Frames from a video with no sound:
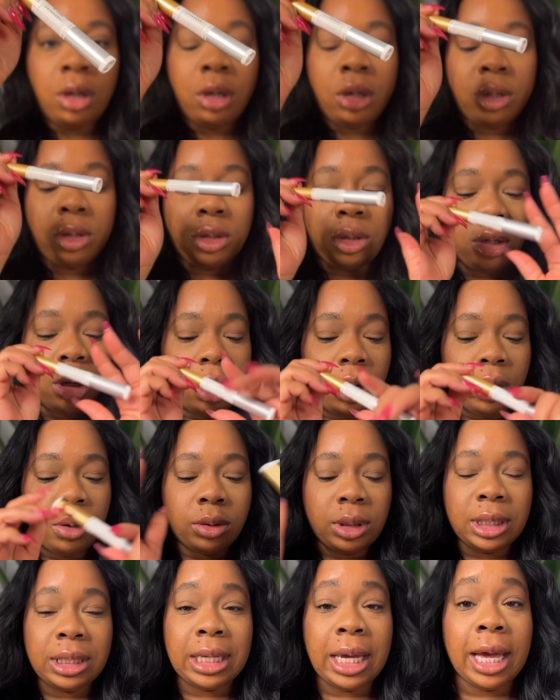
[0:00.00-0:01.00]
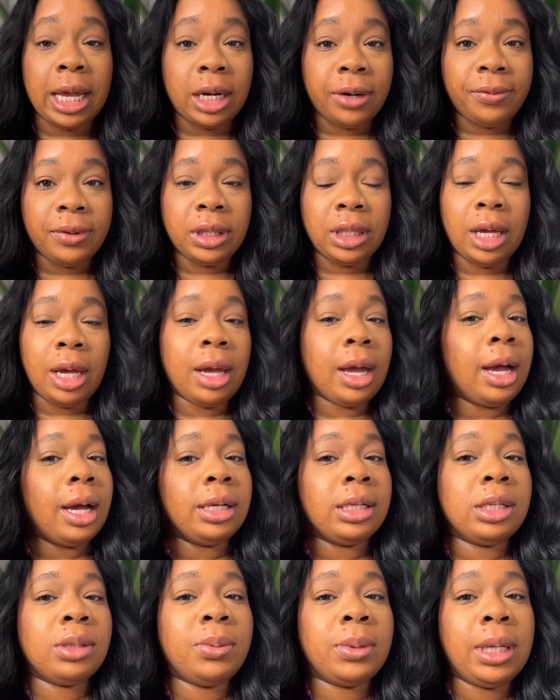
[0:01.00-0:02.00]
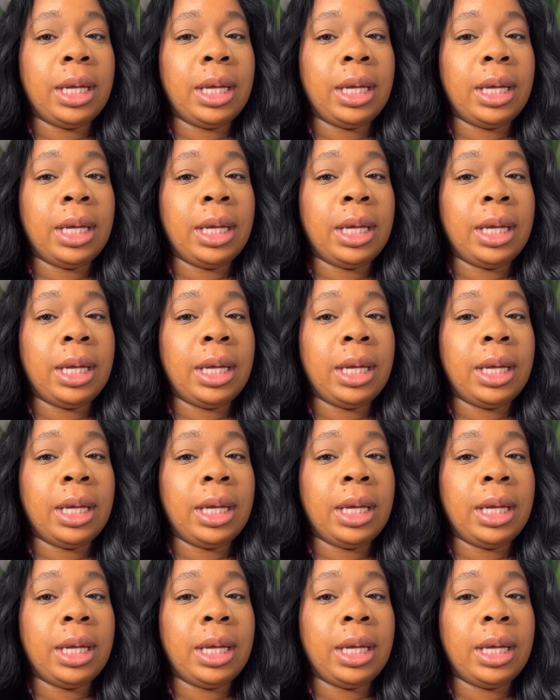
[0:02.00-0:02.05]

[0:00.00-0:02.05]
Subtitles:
So since I had everything, I just went